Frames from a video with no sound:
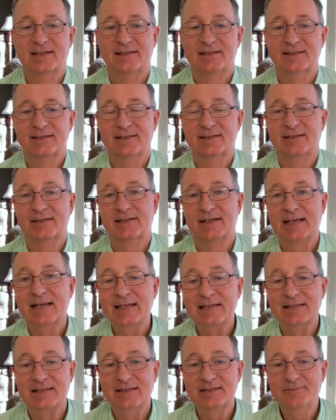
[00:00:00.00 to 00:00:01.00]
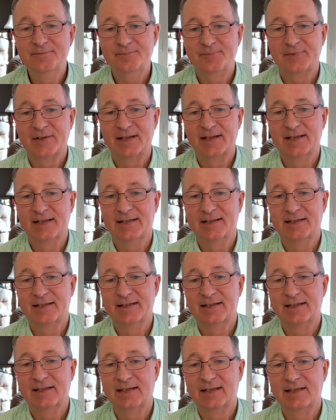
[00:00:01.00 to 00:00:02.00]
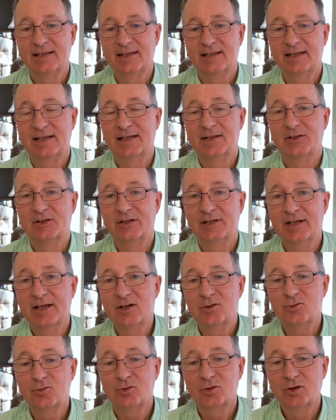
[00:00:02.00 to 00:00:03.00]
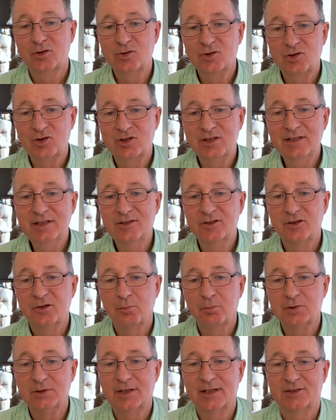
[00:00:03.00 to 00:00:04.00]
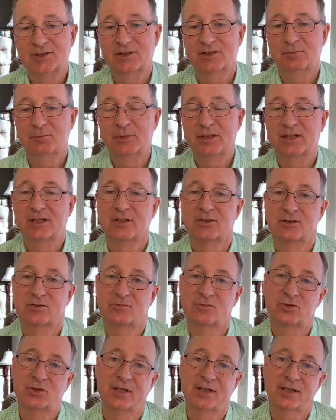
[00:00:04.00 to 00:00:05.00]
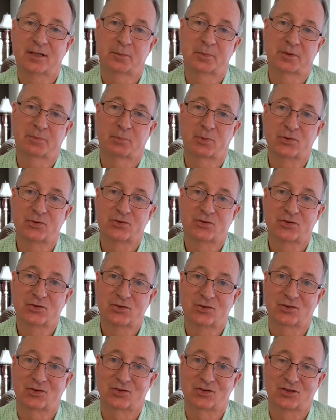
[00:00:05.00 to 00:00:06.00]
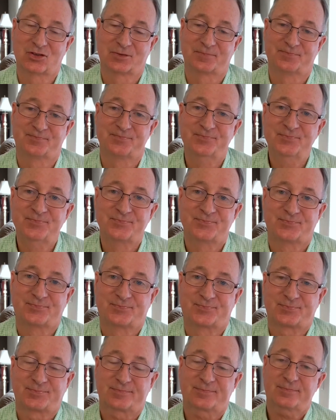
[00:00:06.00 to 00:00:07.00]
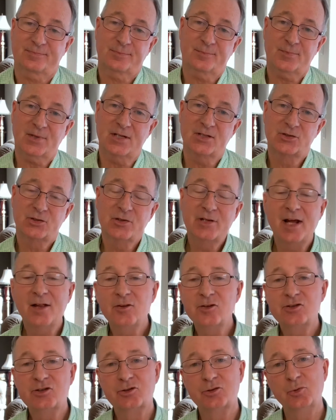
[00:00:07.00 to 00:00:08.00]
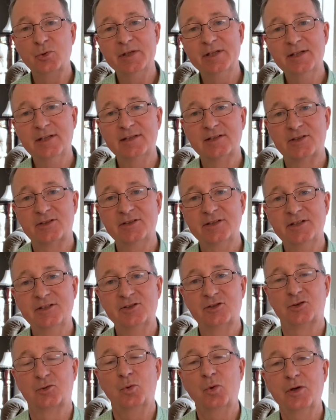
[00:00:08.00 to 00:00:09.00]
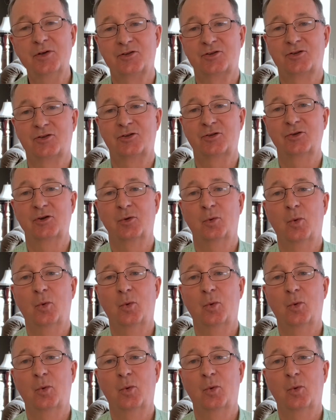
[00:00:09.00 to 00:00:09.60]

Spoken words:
ended, and the angel conceded the blessing because of Jacob's persistence. So now the scene switched to the